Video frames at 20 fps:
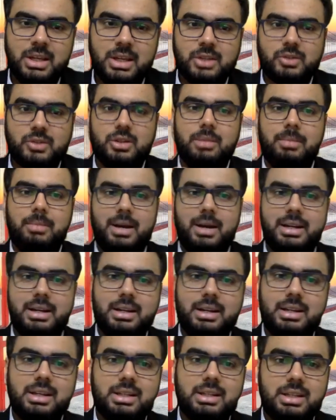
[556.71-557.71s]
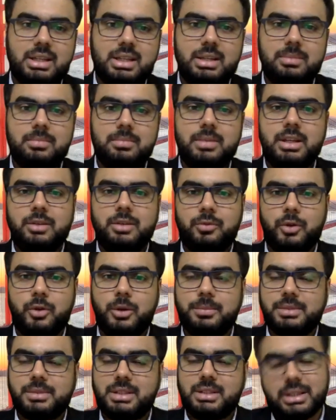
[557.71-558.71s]
So the marketing team
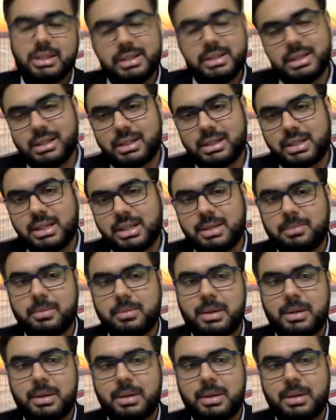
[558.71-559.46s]
informs the legal team